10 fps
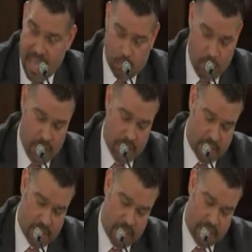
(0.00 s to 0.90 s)
the Act 1
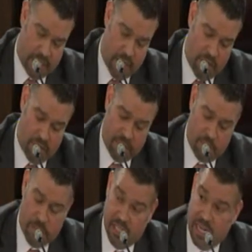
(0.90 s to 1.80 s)
index that he's allowing
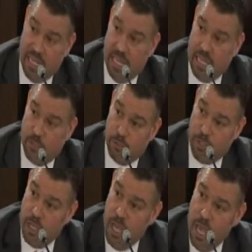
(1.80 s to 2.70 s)
flexibility in
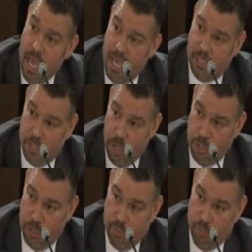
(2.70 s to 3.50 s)
classrooms, is to go to